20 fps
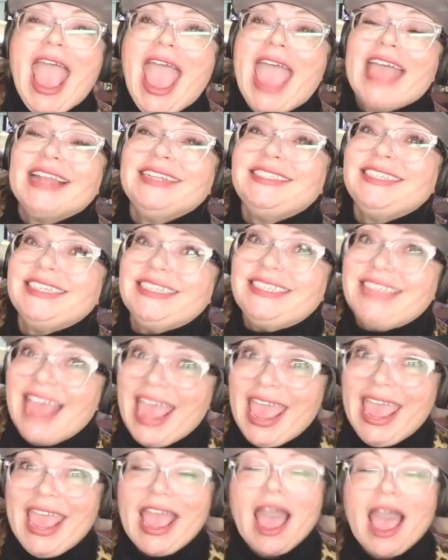And
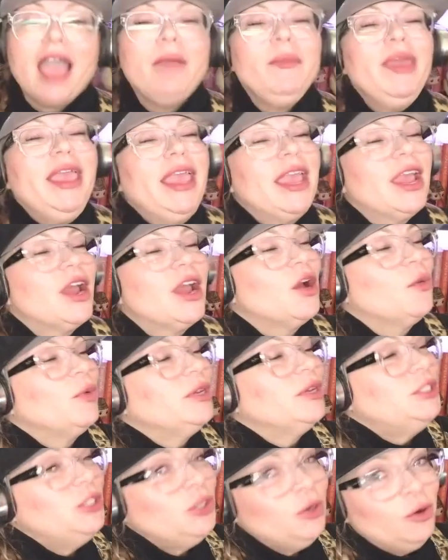today I'm here
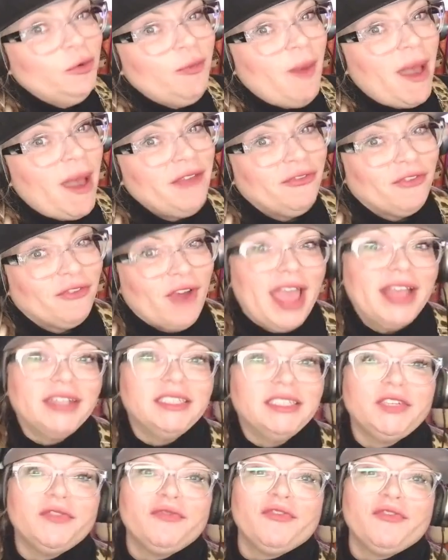with two of my
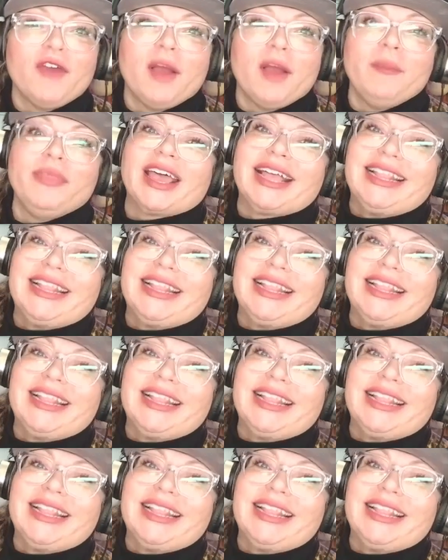friends from the